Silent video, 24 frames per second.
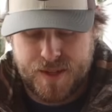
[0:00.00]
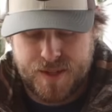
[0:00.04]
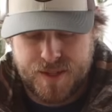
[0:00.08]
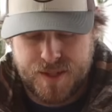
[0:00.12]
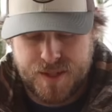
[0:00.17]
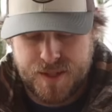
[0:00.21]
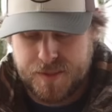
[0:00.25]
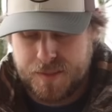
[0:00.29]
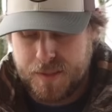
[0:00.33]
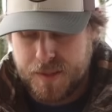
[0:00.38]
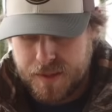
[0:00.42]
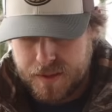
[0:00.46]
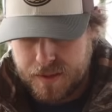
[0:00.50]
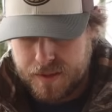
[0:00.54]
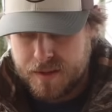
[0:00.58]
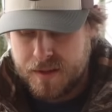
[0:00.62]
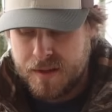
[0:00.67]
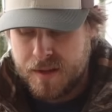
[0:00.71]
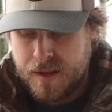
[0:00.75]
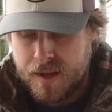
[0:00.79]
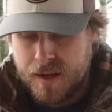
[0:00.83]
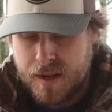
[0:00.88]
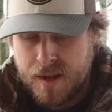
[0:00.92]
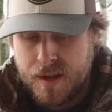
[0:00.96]
It's just been
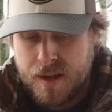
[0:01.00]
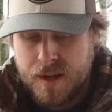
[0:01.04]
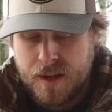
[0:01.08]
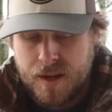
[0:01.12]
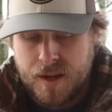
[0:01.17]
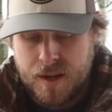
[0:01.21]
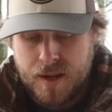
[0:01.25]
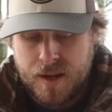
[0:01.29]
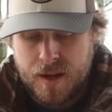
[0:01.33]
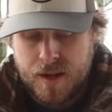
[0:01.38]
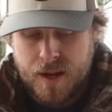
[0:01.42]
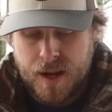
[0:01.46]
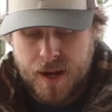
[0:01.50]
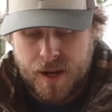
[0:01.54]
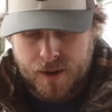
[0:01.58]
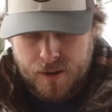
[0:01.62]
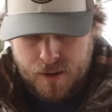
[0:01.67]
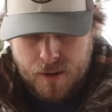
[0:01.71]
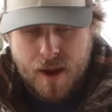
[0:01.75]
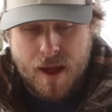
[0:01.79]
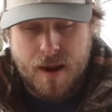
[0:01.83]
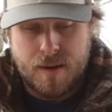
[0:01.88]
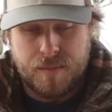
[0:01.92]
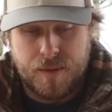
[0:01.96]

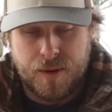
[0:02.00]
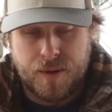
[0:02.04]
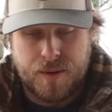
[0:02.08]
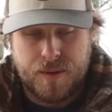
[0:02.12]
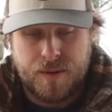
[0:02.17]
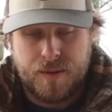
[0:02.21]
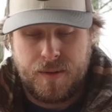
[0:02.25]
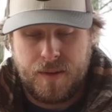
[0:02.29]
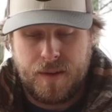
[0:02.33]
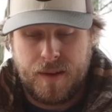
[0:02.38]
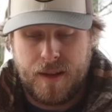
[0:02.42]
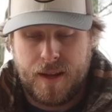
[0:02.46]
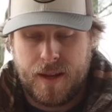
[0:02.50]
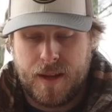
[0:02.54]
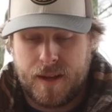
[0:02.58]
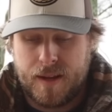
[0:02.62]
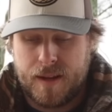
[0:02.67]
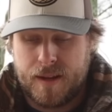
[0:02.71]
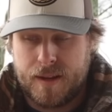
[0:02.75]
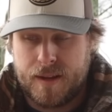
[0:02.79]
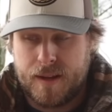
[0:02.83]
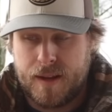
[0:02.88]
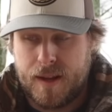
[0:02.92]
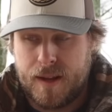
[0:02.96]
incredible.
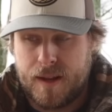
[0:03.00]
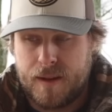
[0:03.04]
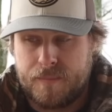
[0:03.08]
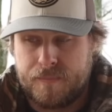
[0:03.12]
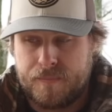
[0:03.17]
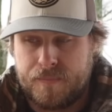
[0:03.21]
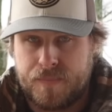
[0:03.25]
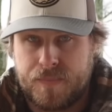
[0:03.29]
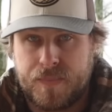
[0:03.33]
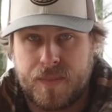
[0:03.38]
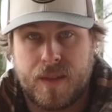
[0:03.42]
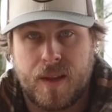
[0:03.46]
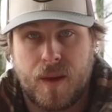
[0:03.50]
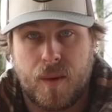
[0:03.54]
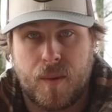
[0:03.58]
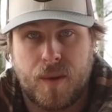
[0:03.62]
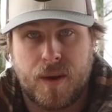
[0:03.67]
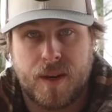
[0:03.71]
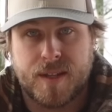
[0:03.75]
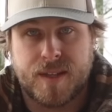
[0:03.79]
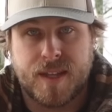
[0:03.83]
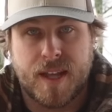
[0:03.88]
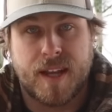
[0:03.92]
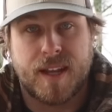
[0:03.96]
And I
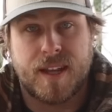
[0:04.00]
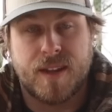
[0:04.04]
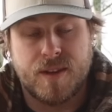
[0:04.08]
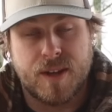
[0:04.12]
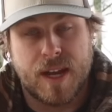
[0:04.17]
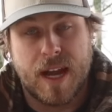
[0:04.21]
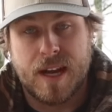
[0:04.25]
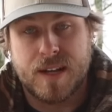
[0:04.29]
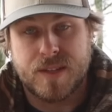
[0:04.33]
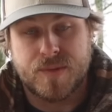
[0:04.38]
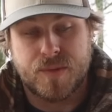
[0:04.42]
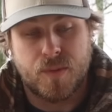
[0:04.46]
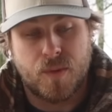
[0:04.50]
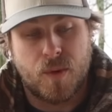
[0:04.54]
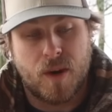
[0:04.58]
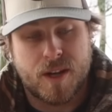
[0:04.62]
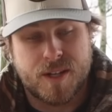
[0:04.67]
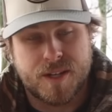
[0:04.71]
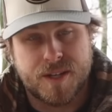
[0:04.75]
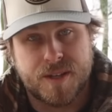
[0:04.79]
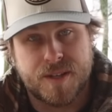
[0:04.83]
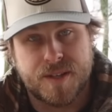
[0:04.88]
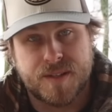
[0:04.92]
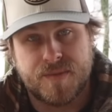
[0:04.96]
want to thank you guys for
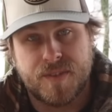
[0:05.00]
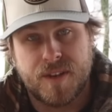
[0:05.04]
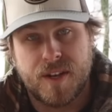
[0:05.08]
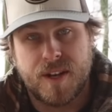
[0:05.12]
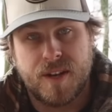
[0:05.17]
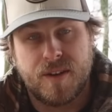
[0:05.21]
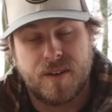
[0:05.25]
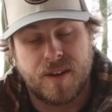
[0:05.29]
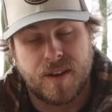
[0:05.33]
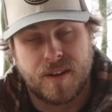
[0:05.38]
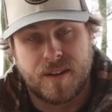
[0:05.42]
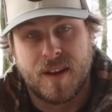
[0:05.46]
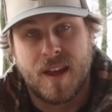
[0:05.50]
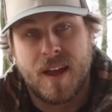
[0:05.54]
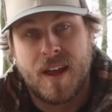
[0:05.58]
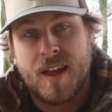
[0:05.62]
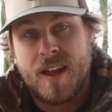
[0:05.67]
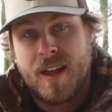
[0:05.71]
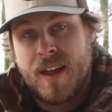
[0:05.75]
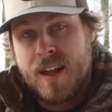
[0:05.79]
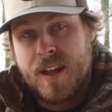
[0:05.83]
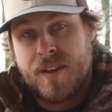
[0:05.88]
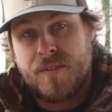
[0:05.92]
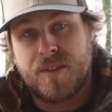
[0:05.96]
watching this video. And
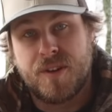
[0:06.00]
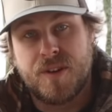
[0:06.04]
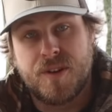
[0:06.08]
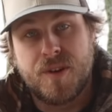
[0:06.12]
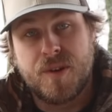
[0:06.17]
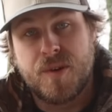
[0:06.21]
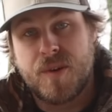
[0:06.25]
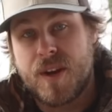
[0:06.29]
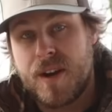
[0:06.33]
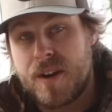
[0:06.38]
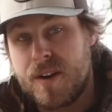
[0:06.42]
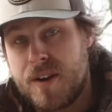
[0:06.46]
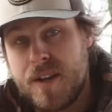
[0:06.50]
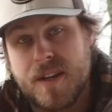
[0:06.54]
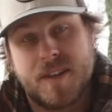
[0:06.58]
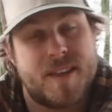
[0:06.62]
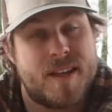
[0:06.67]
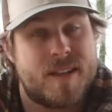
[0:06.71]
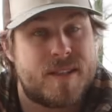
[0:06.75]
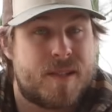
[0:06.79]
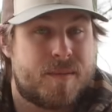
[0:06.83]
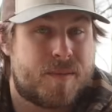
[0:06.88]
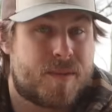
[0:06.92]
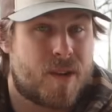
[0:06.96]
if you're new here, hit
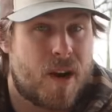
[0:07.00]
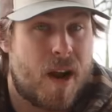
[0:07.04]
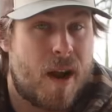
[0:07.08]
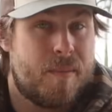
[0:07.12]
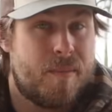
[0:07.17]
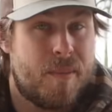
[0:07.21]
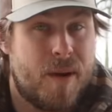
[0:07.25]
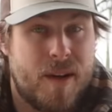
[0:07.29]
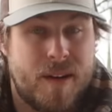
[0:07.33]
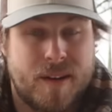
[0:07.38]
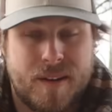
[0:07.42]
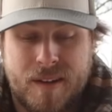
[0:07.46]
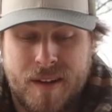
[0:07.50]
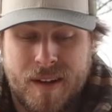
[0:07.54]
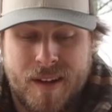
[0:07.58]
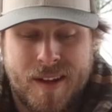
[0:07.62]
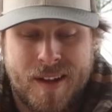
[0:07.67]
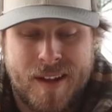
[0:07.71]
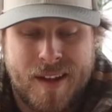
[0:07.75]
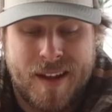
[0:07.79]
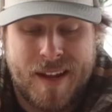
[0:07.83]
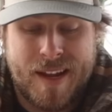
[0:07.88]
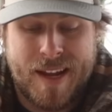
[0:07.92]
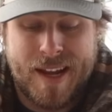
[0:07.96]
that subscribe button
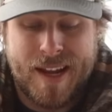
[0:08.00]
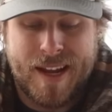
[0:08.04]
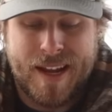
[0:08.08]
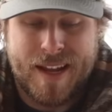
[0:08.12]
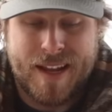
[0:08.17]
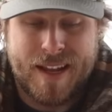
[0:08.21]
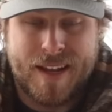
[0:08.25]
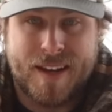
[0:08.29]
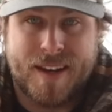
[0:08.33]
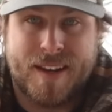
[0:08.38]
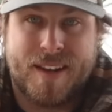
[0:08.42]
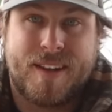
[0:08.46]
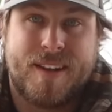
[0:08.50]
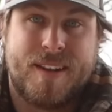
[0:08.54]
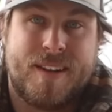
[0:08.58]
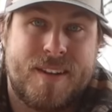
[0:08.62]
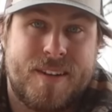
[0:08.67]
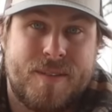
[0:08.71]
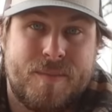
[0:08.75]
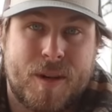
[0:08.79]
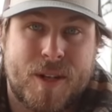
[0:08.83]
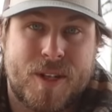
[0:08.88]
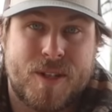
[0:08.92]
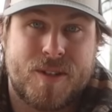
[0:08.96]
and
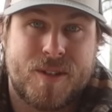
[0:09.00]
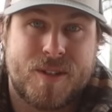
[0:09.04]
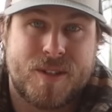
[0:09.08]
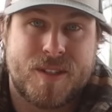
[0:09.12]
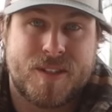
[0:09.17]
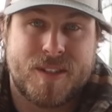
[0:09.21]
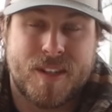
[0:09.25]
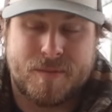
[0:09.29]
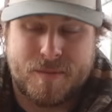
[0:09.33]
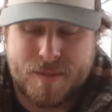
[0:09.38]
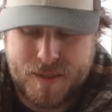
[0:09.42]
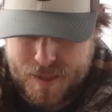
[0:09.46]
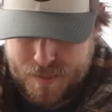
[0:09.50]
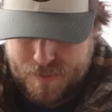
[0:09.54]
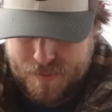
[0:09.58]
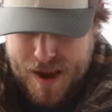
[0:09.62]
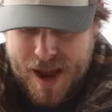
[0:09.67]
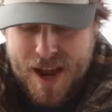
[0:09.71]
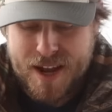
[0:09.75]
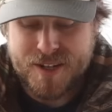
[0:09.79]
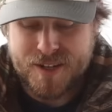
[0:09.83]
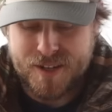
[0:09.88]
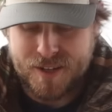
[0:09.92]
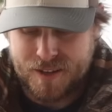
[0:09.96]
make sure to
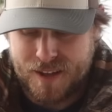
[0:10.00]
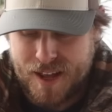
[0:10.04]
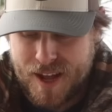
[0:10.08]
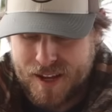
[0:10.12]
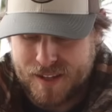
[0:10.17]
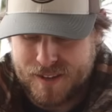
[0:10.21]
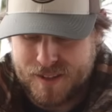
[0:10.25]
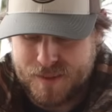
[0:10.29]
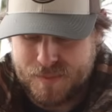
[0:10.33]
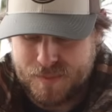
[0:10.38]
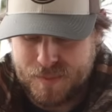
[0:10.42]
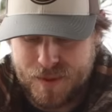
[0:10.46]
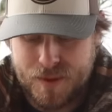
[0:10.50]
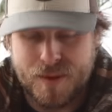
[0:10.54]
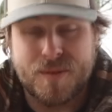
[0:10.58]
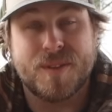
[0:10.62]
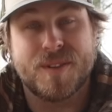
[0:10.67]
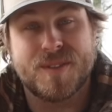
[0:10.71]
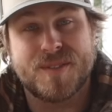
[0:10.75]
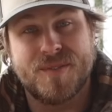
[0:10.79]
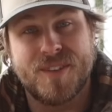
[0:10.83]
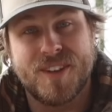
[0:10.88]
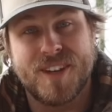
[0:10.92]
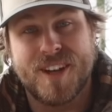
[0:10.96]
smash the like. Let's blow
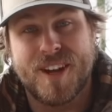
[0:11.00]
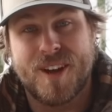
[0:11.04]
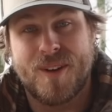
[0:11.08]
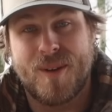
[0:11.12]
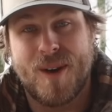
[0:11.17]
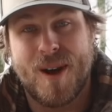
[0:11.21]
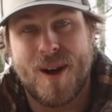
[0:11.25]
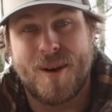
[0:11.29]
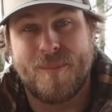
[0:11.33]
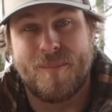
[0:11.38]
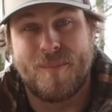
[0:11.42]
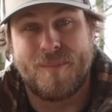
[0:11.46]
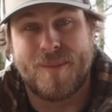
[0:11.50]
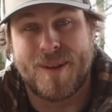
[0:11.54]
this video up.